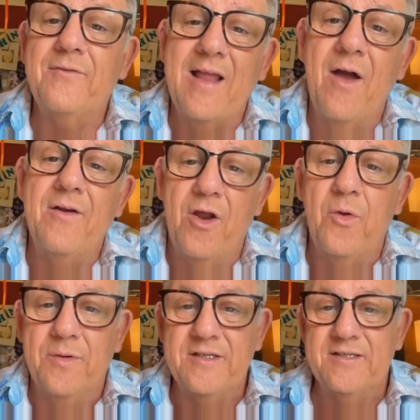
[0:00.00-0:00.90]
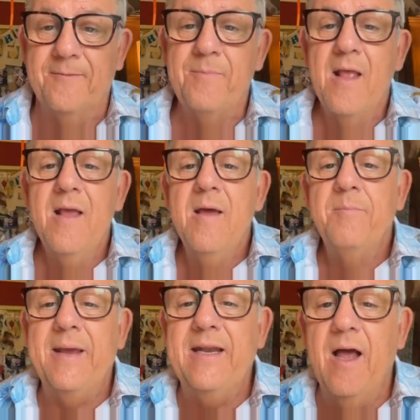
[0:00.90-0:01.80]
Now I know who it is then.
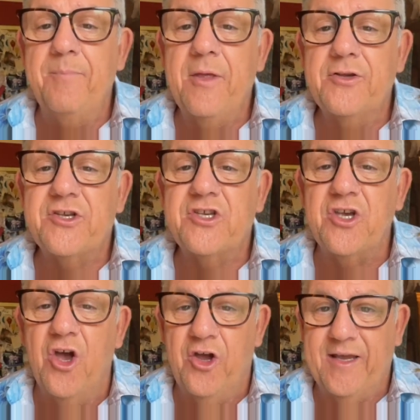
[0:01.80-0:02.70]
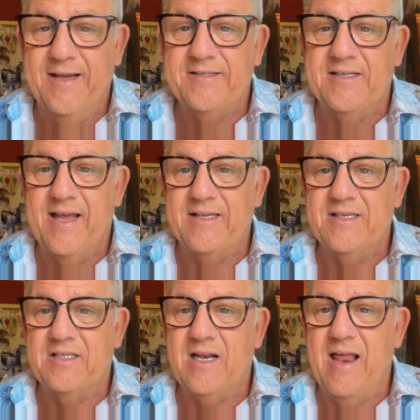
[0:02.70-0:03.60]
Been up the circuit today,
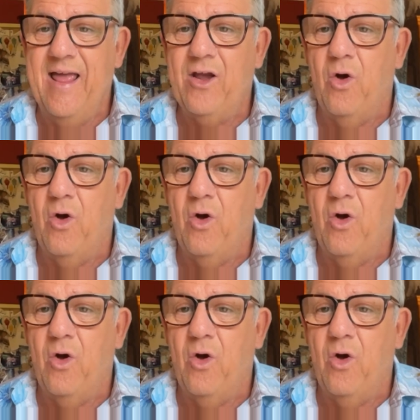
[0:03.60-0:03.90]
says Claire.